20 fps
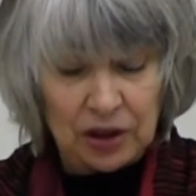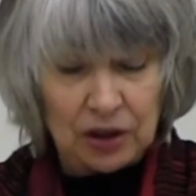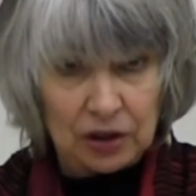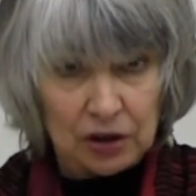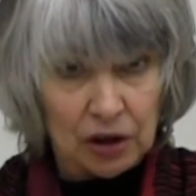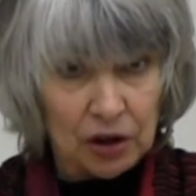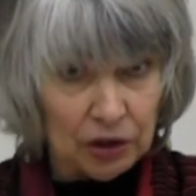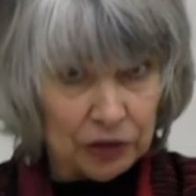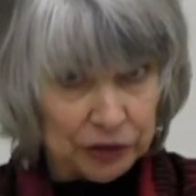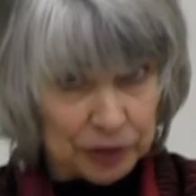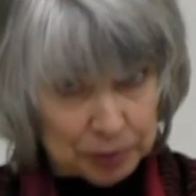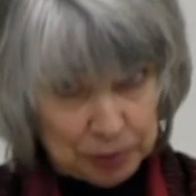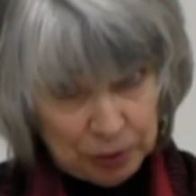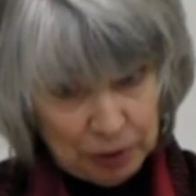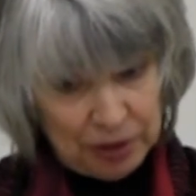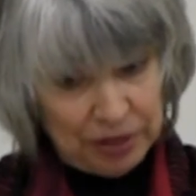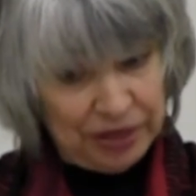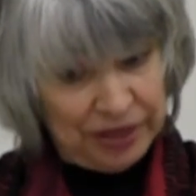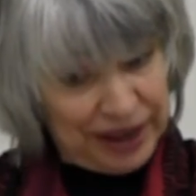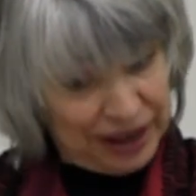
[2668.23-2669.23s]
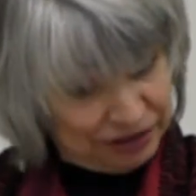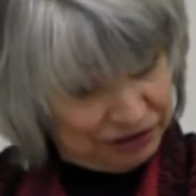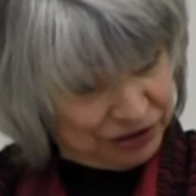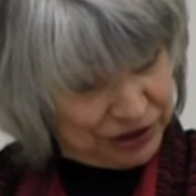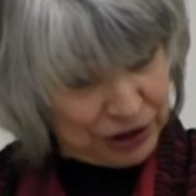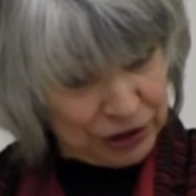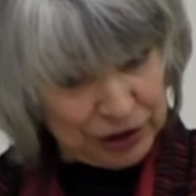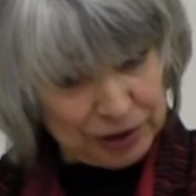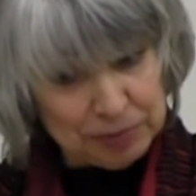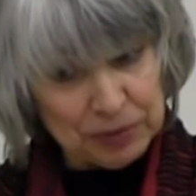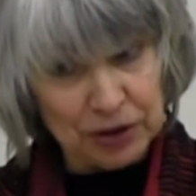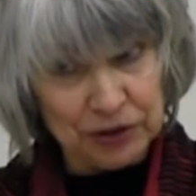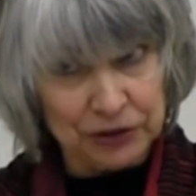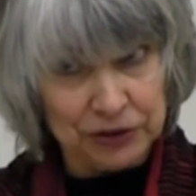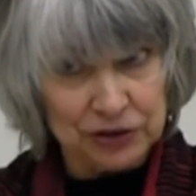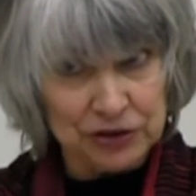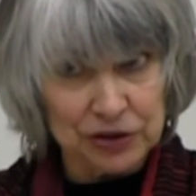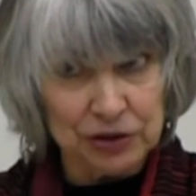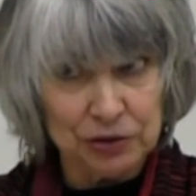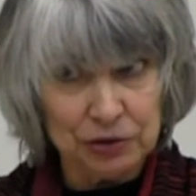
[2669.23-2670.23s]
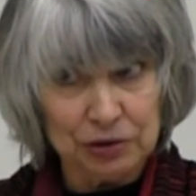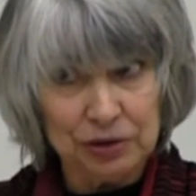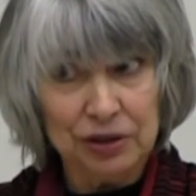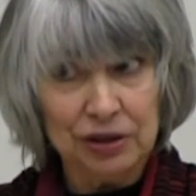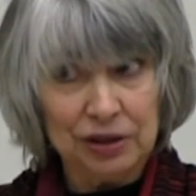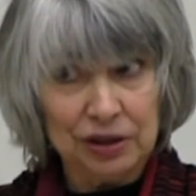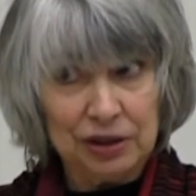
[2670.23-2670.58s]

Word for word: calls upon that very multitude